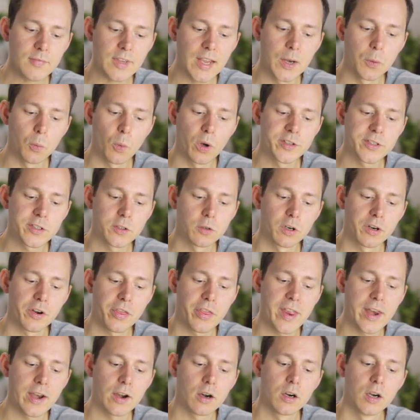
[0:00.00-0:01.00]
And once you're
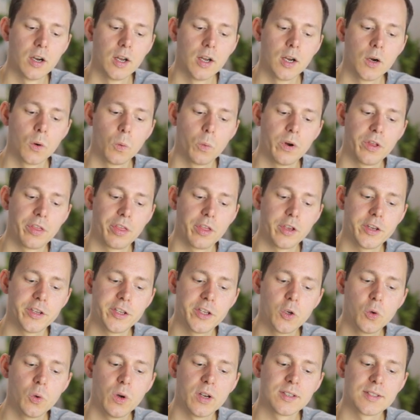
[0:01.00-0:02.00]
there with
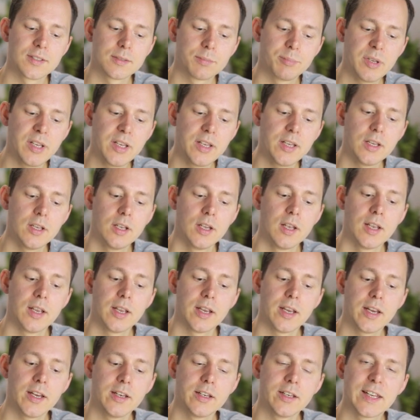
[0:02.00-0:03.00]
USB
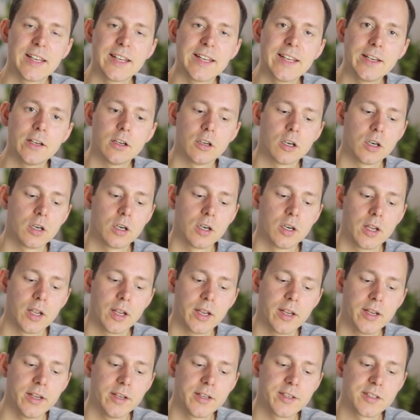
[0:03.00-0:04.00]
in here
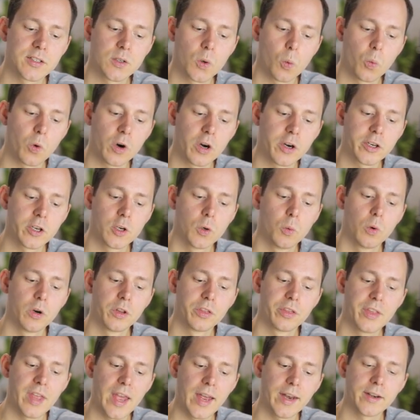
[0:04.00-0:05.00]
is where you
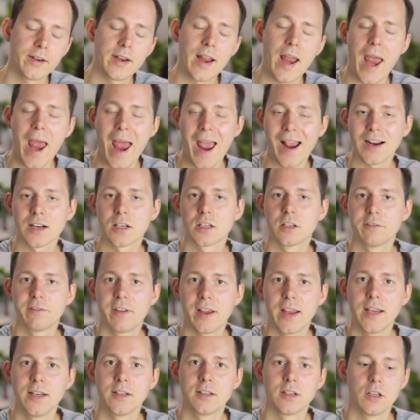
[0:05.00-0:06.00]
would then
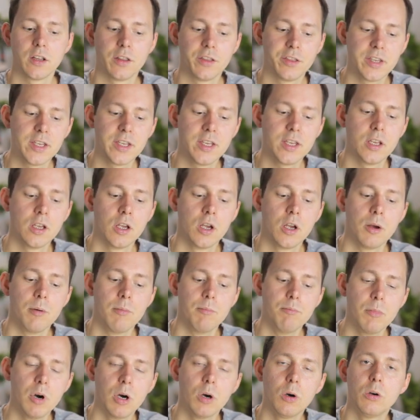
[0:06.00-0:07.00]
activate the
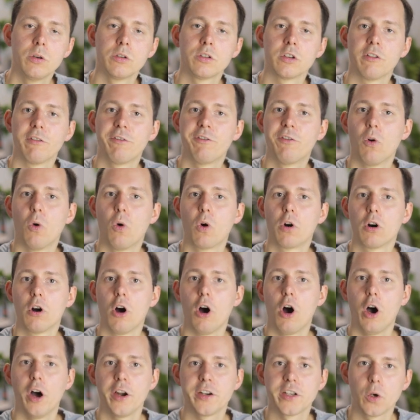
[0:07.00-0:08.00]
mode for
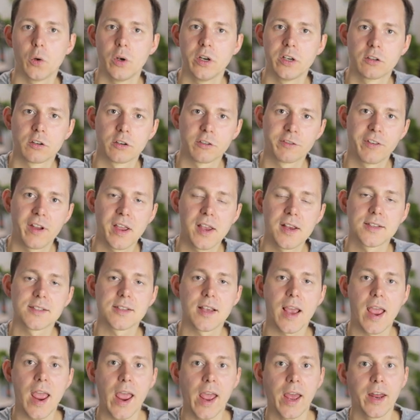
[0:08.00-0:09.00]
audio interface
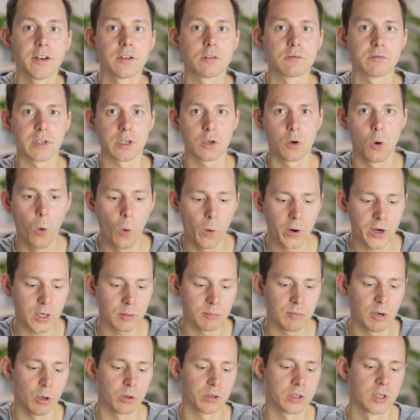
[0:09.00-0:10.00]
and recording
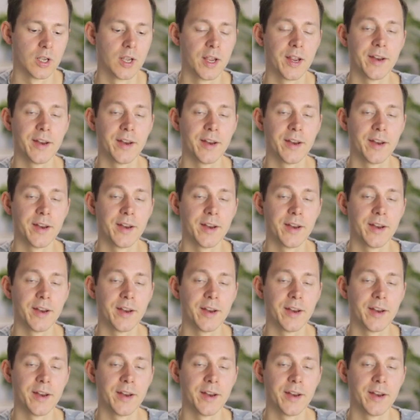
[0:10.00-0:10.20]
mode.